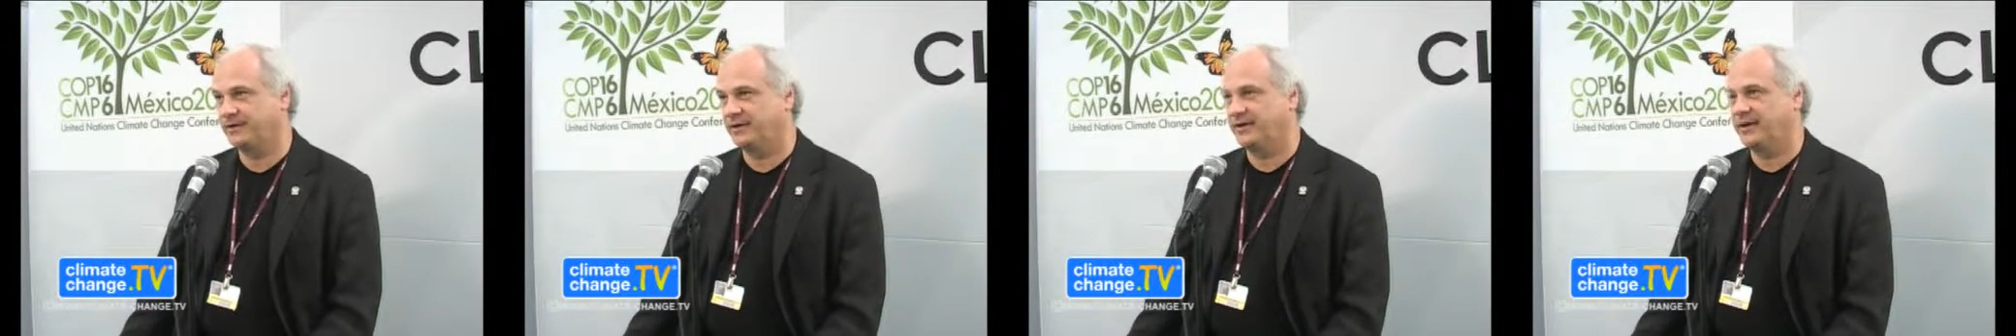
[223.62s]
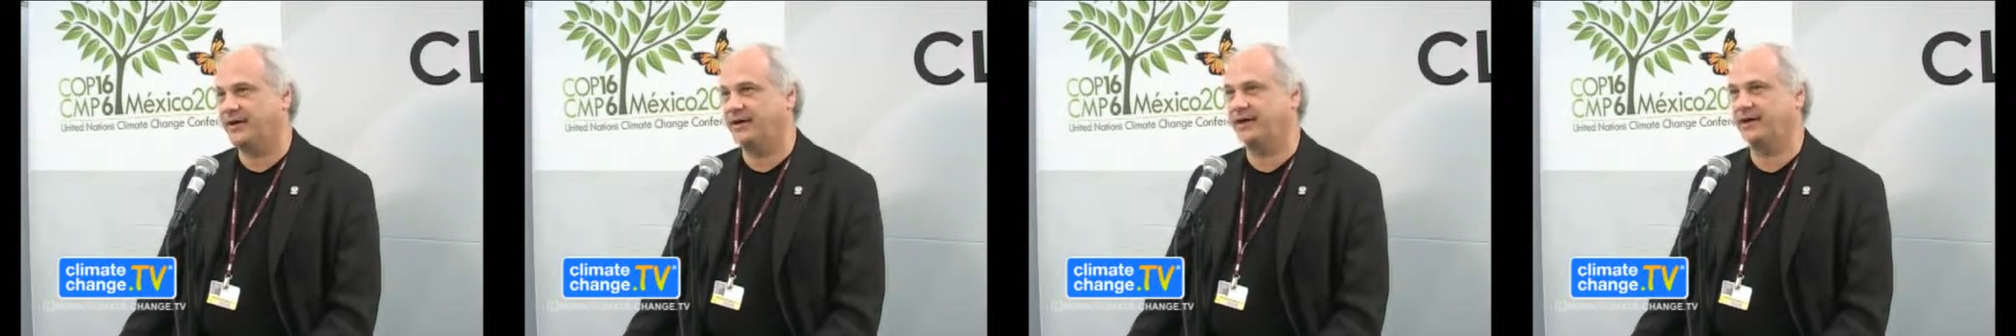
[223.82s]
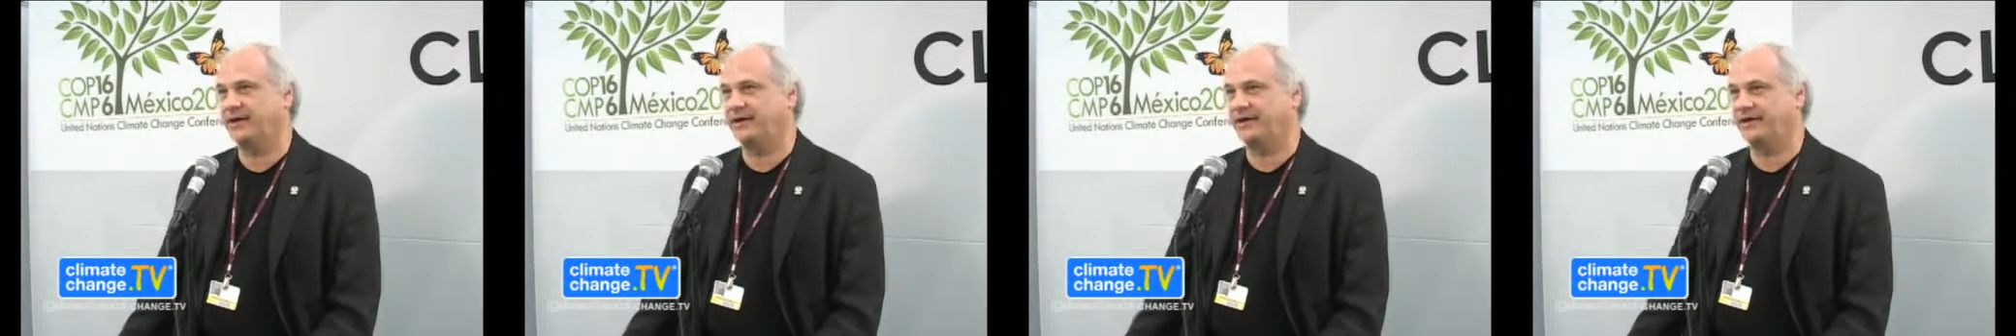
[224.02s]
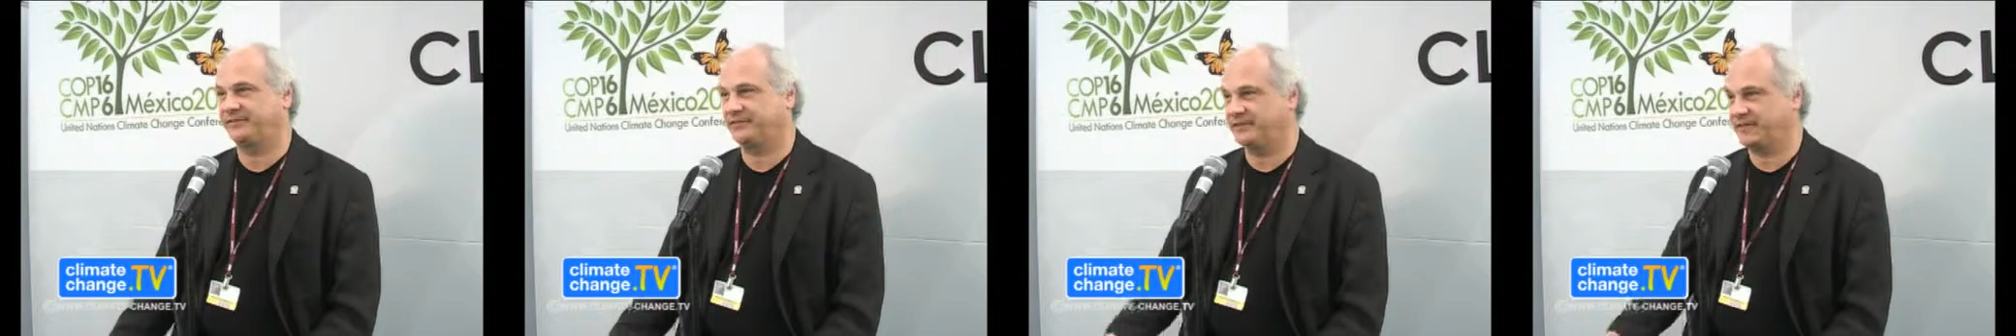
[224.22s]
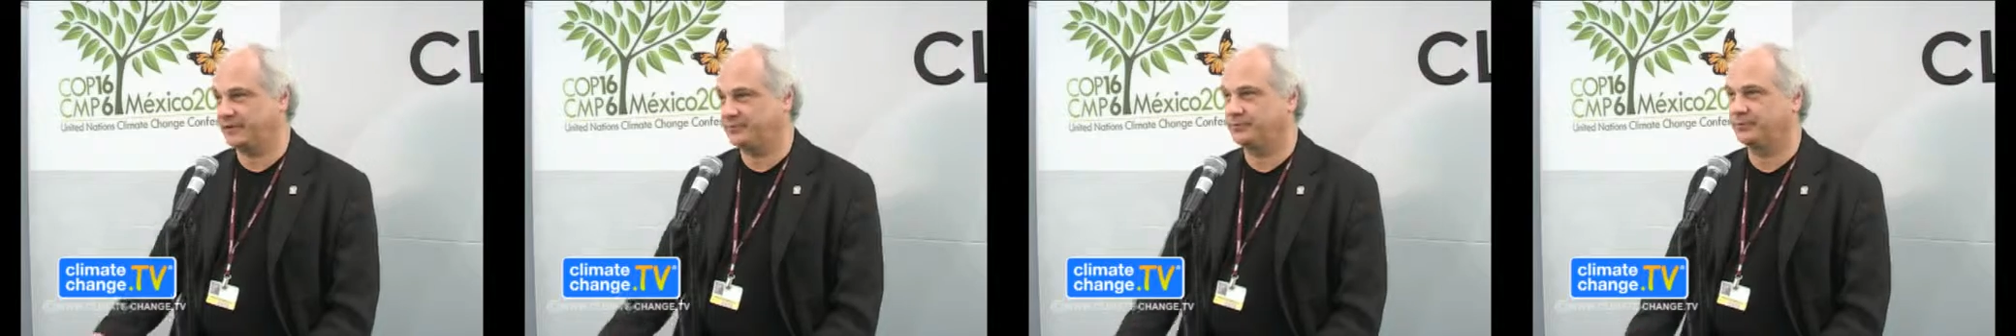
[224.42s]
at
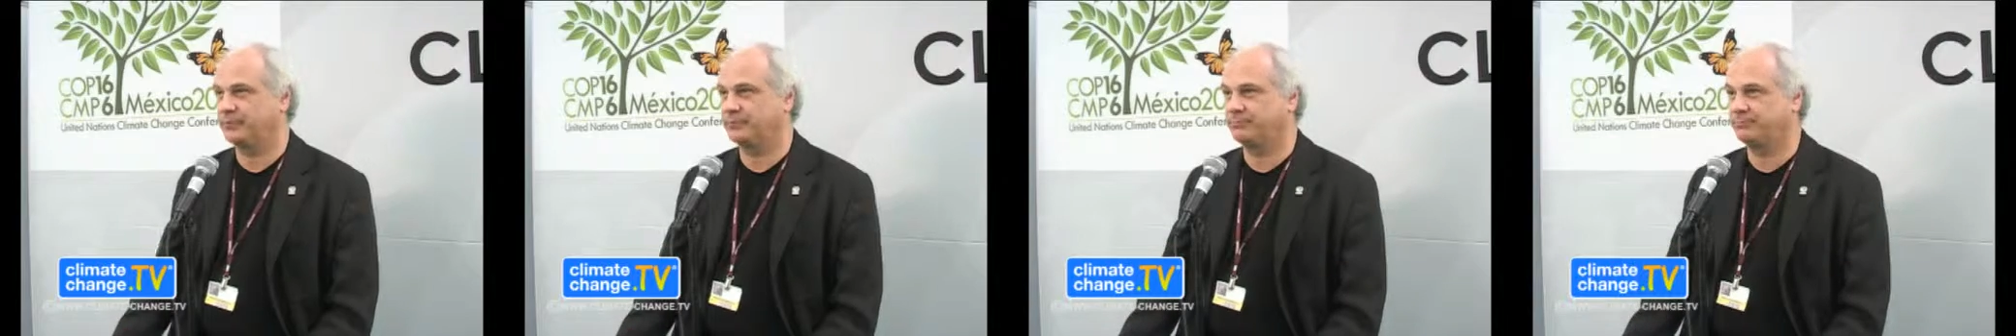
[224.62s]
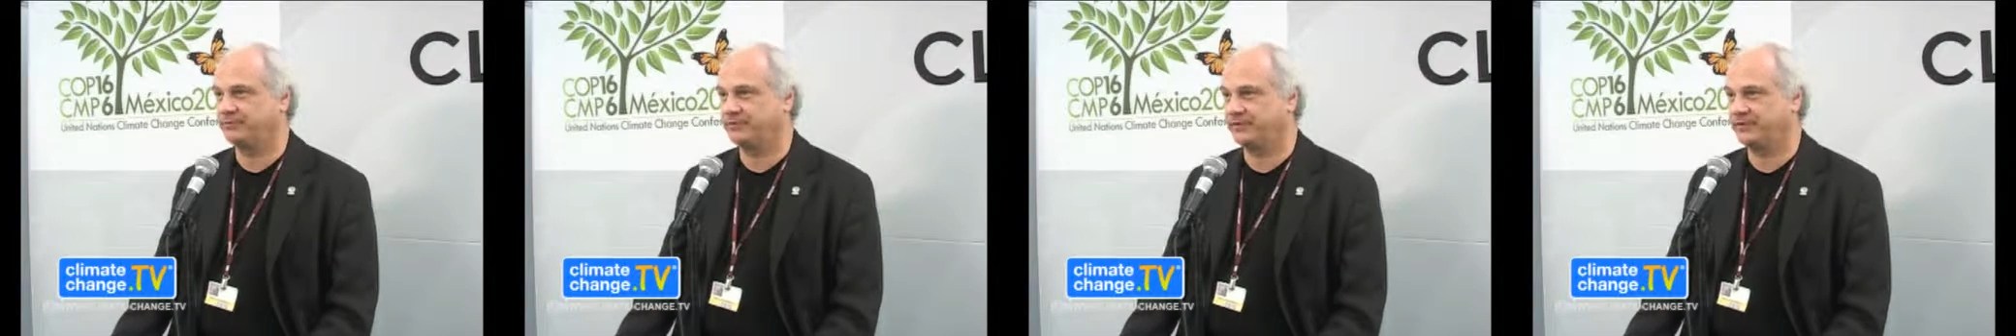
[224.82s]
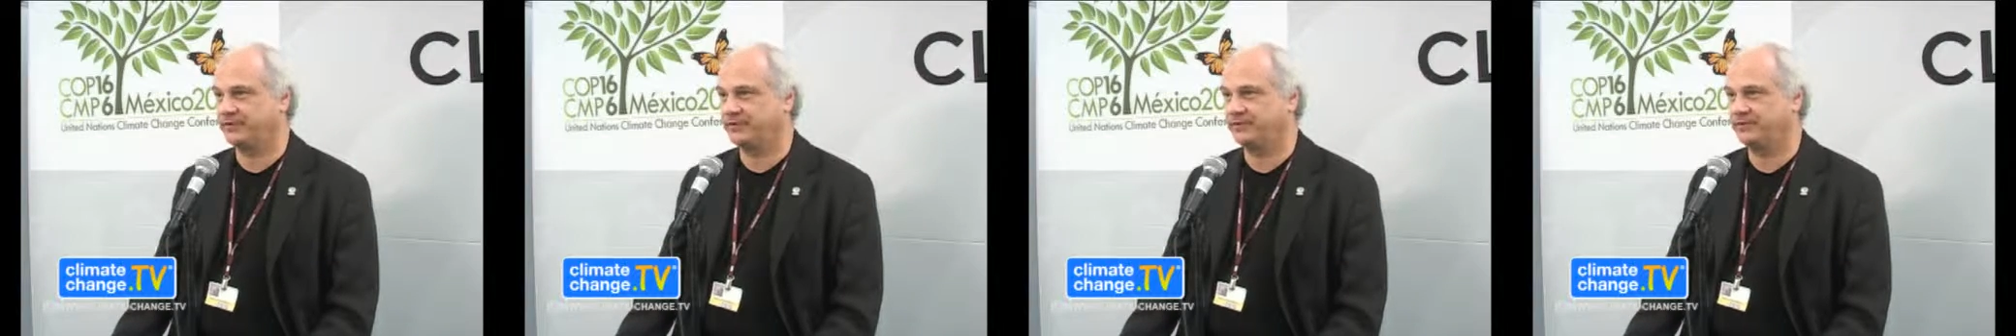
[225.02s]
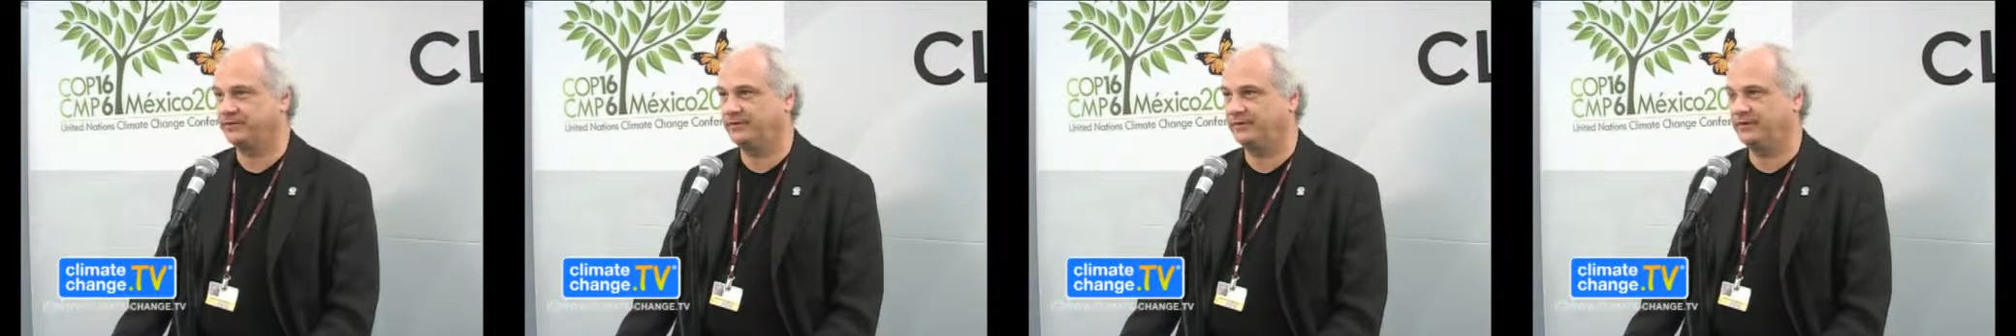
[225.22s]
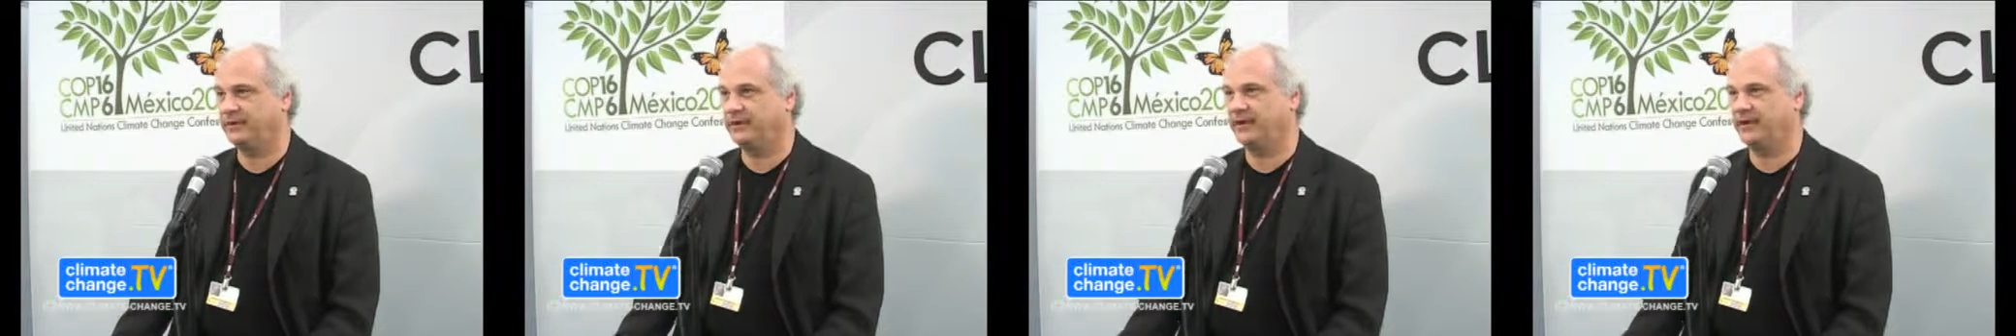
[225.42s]
the Ecuador pavilion